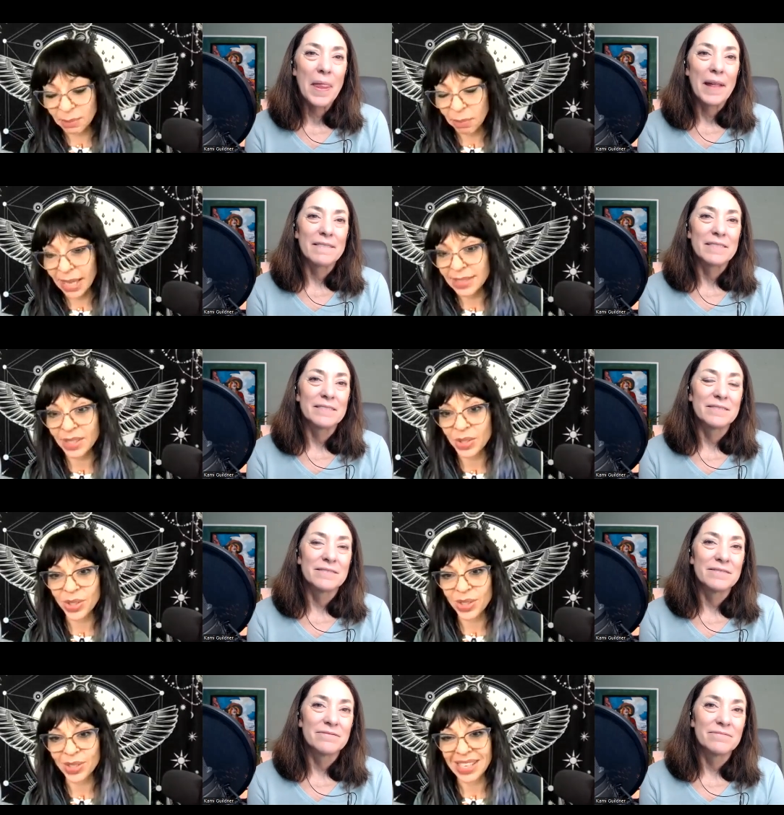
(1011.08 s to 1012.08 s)

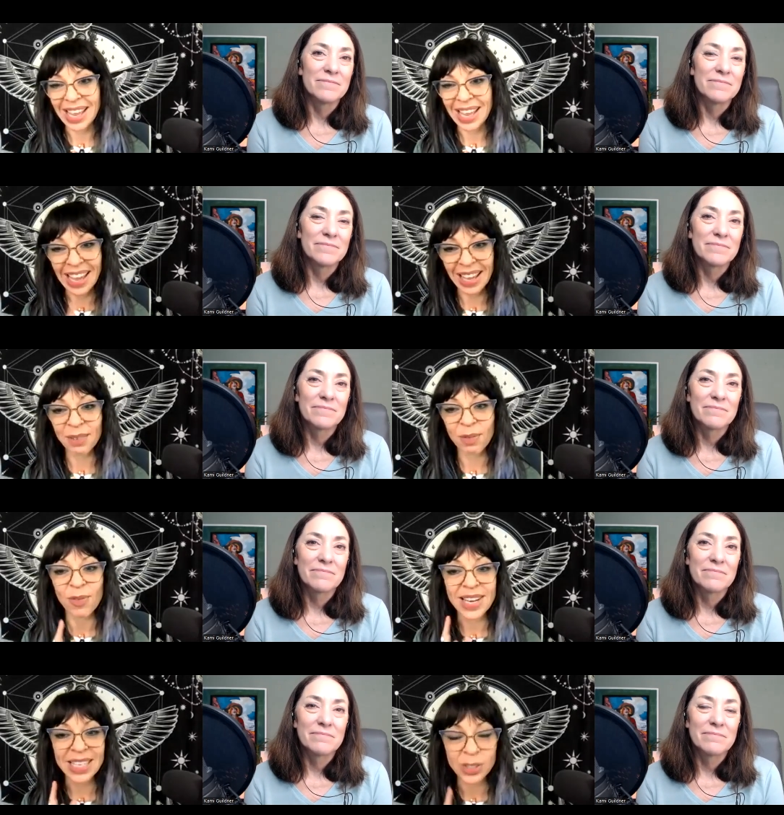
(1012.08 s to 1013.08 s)
Speaker 1: messengers,
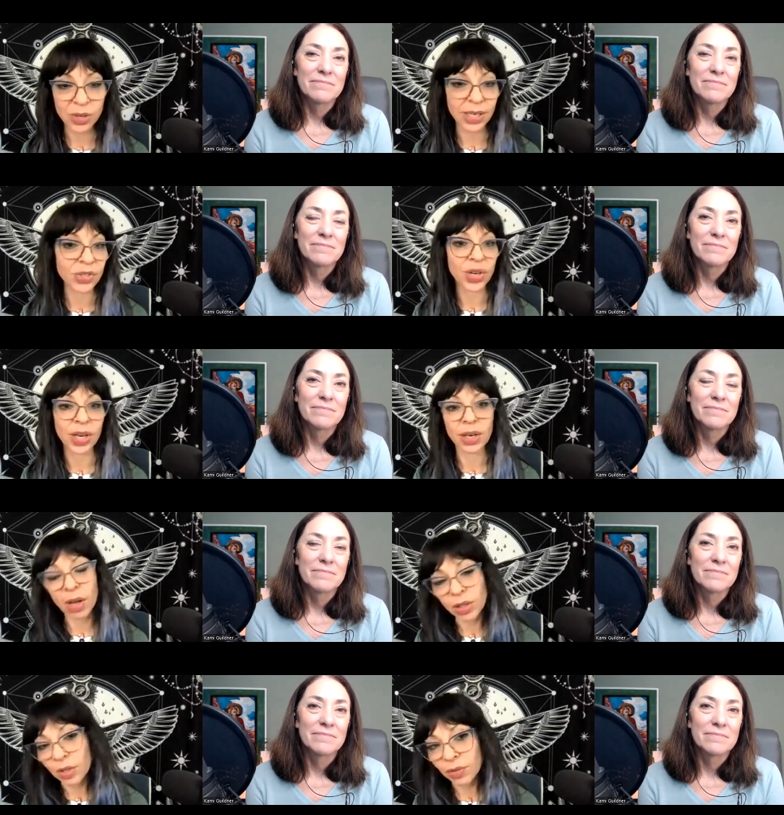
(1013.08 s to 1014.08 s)
every tradition
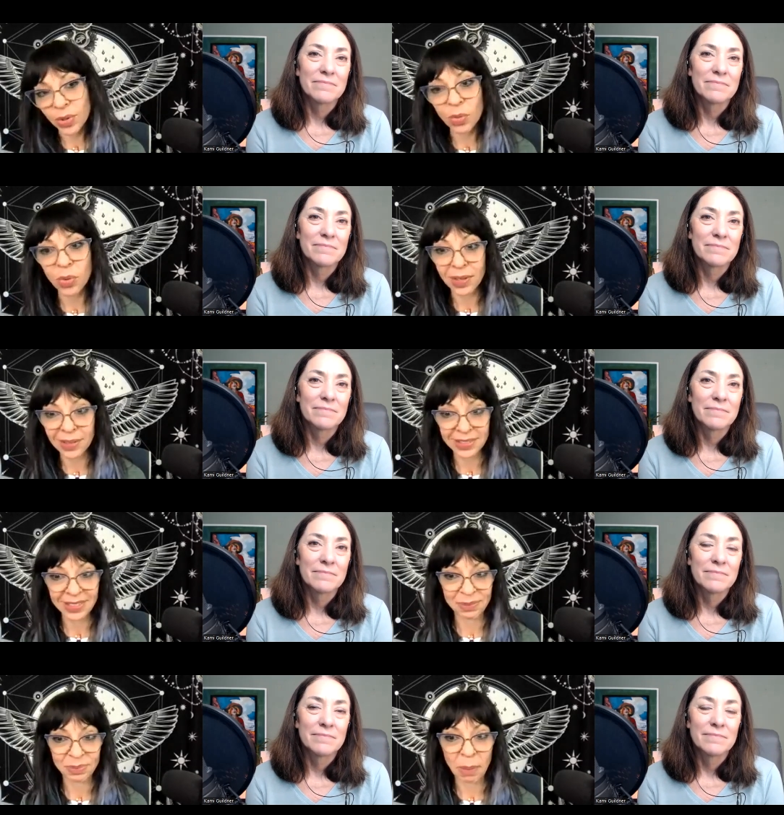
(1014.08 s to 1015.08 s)
all over the world
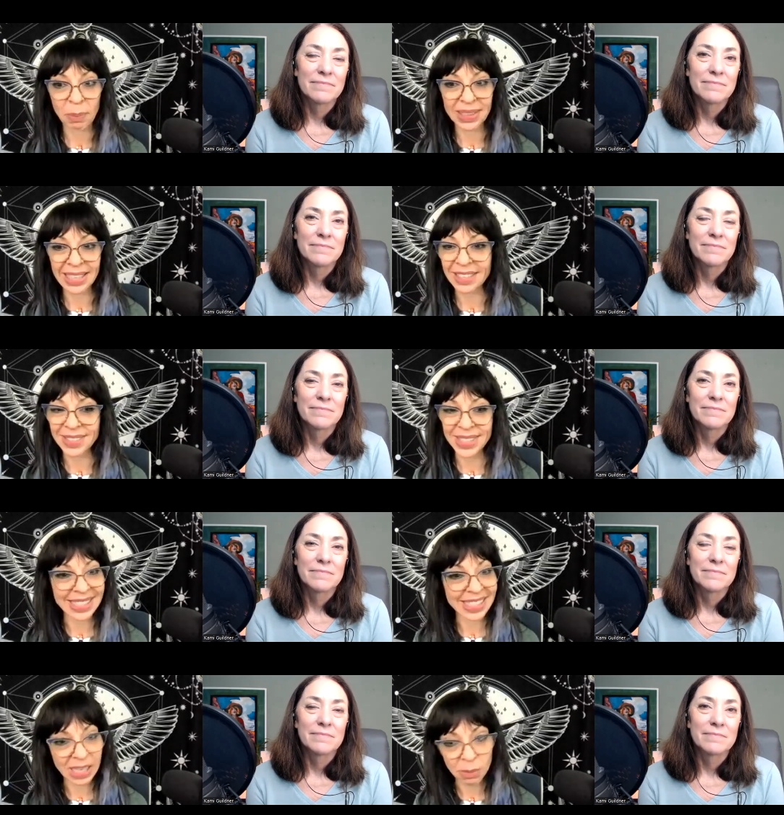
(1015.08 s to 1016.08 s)
believes in
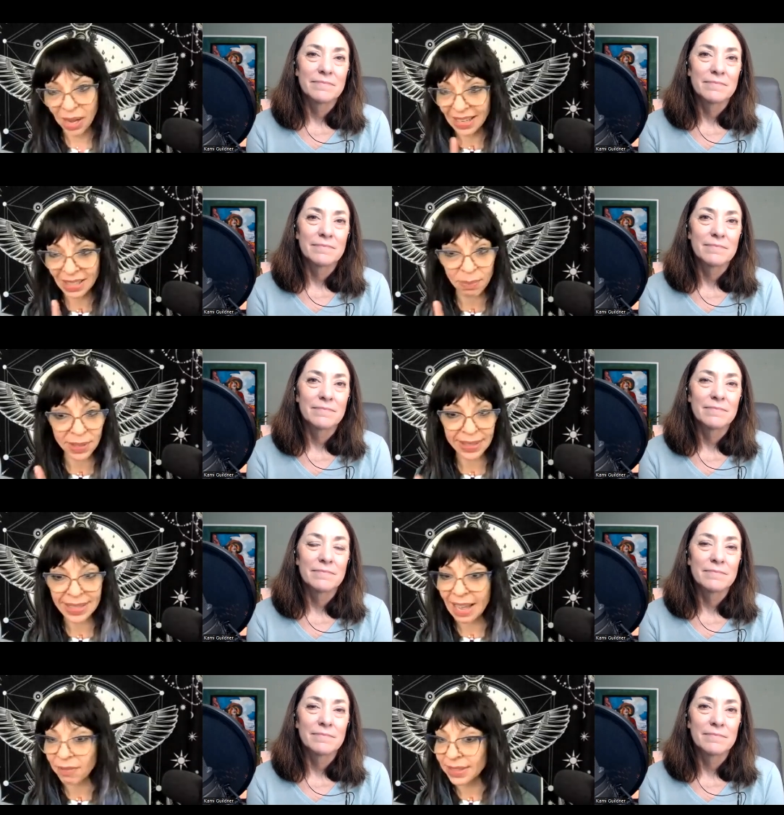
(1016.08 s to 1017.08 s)
some kind of
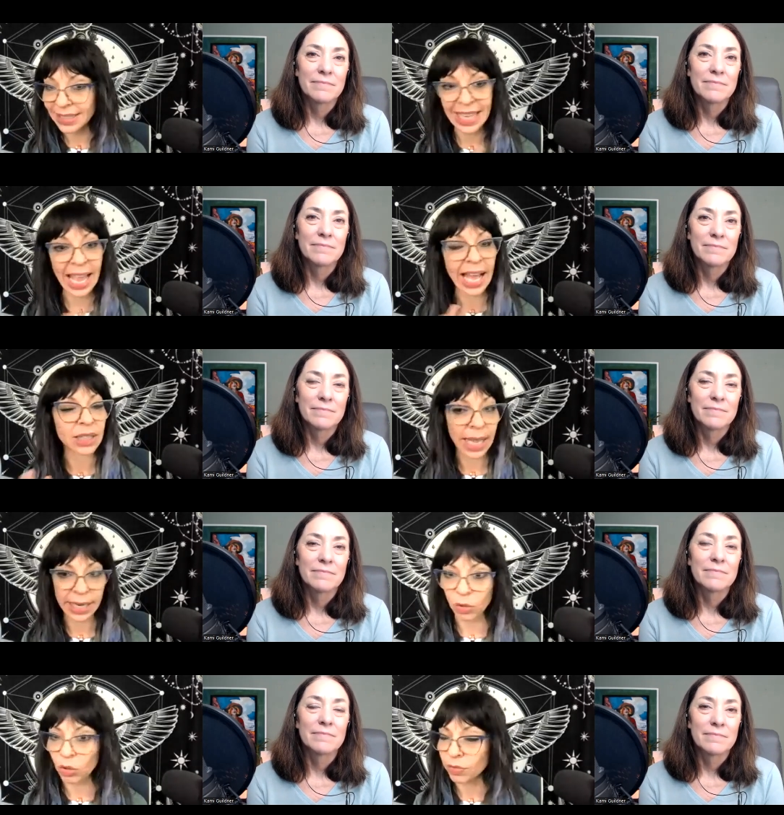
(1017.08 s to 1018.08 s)
benevolent ally
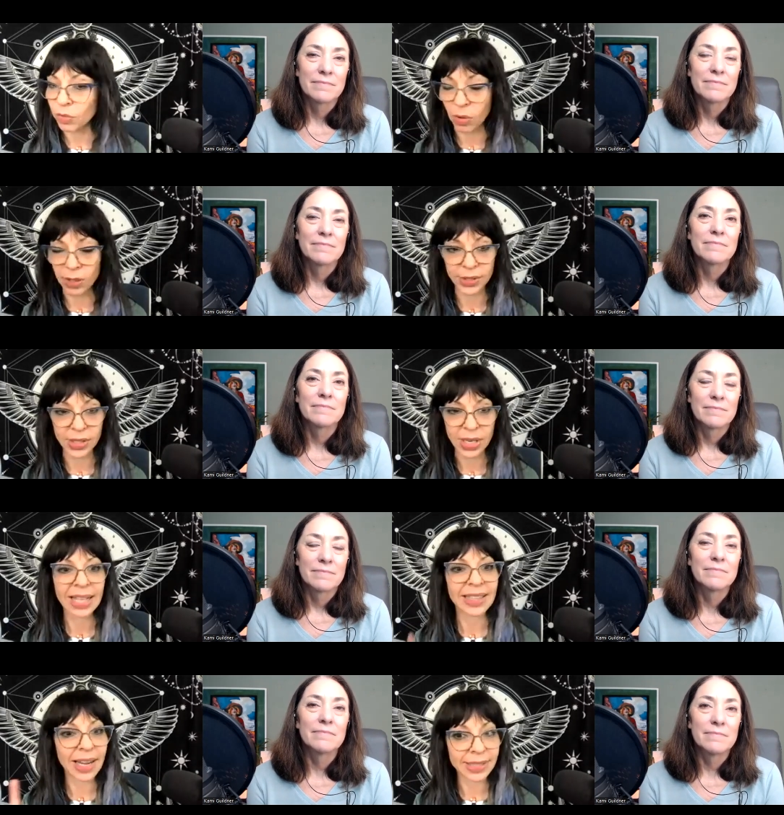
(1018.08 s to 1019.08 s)
or force
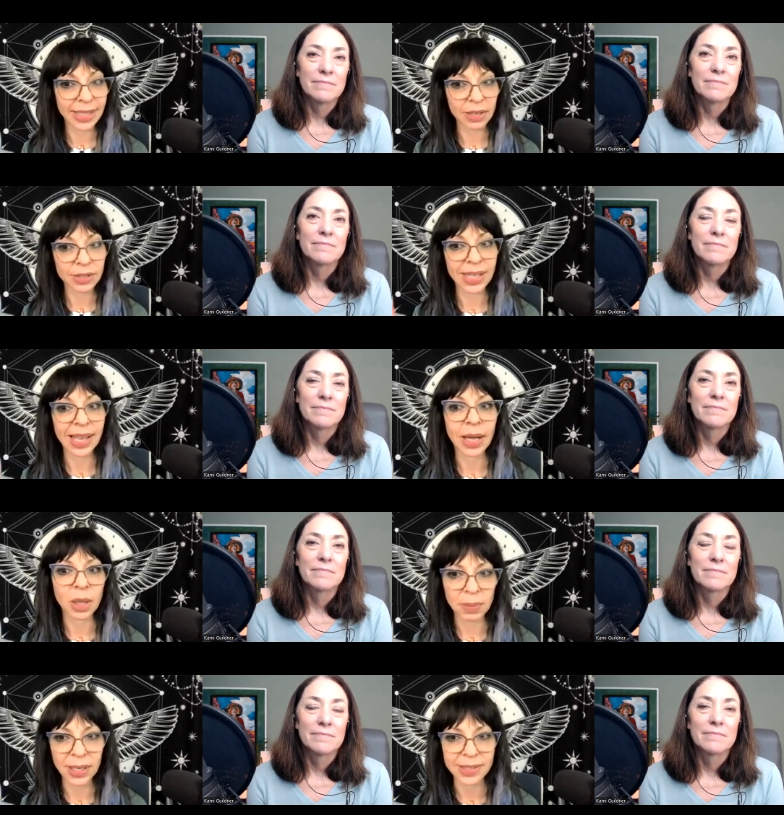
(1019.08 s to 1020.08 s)
that is there to
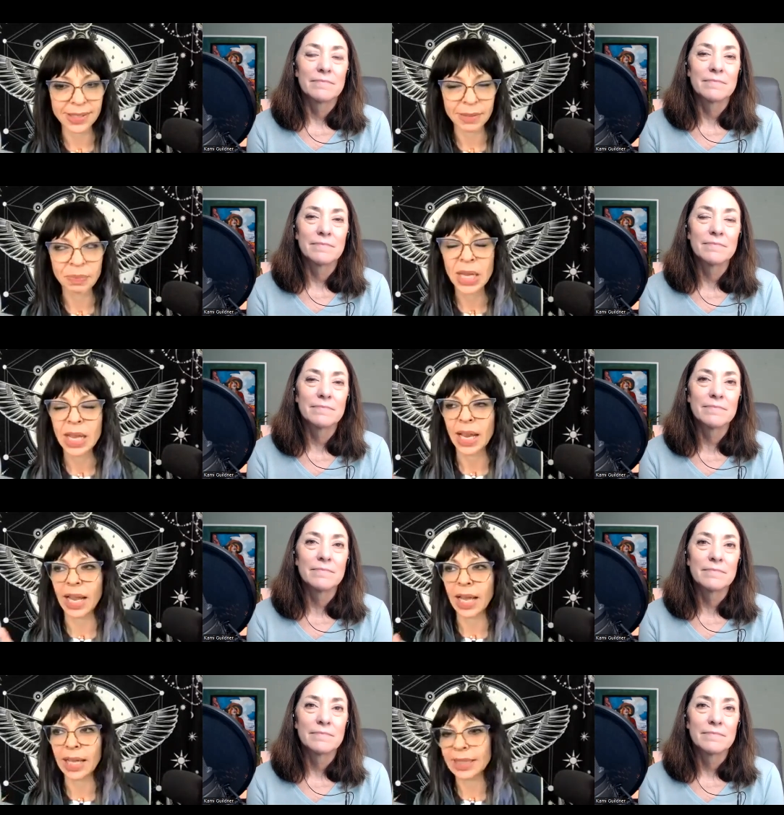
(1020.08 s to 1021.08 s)
help us. And
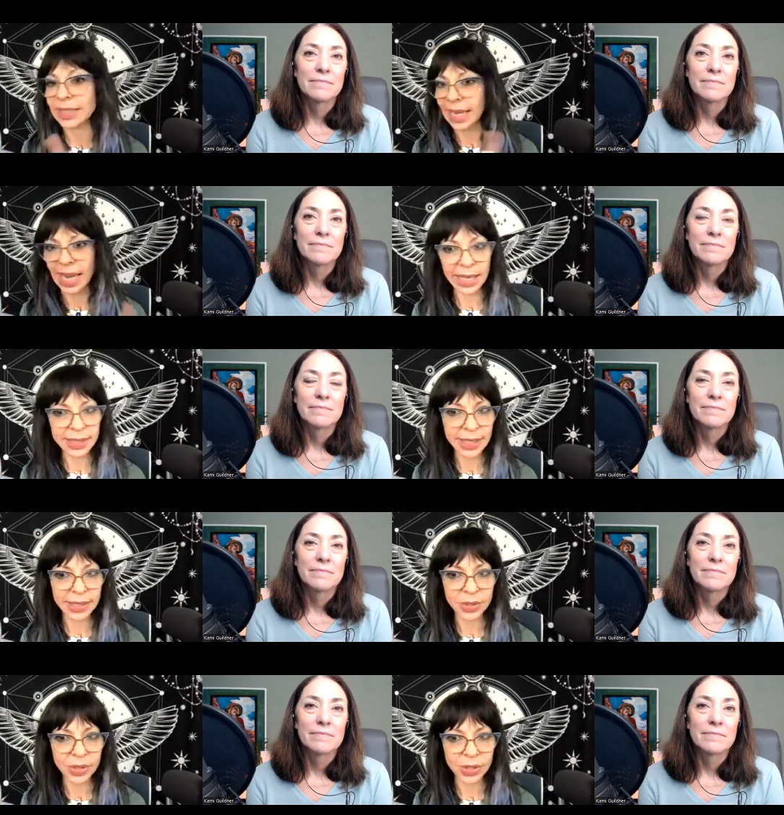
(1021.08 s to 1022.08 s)
it's
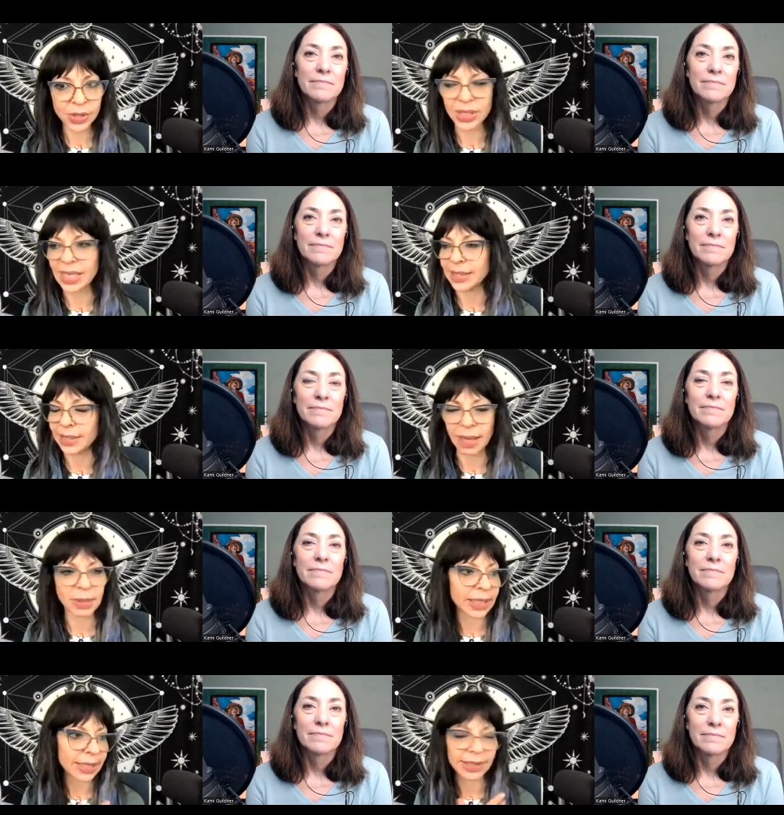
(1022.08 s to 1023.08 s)
ancestors, it's
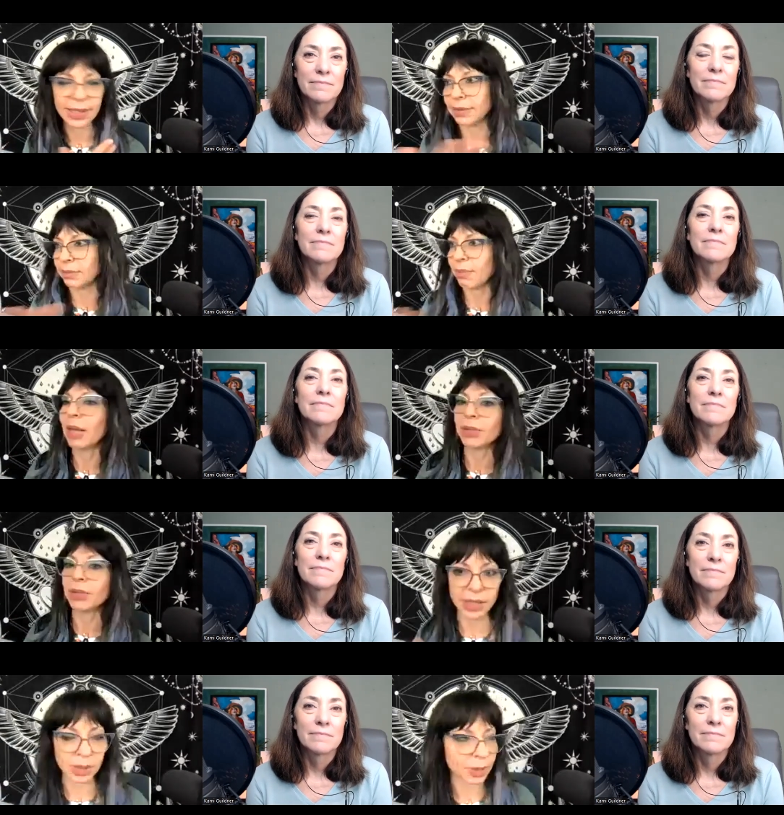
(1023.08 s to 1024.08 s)
the mountain
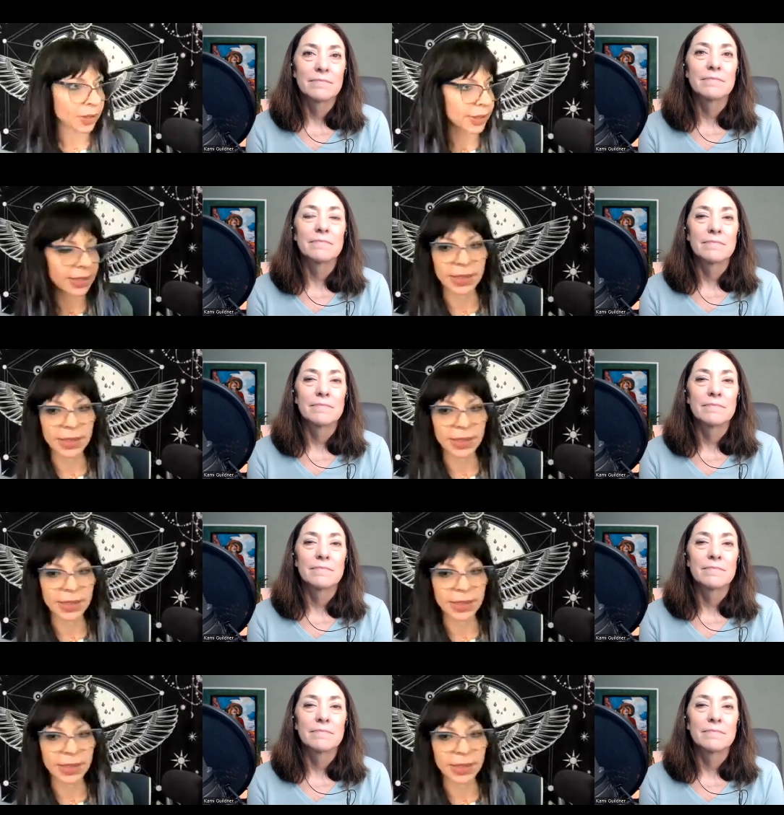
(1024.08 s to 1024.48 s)
spirits,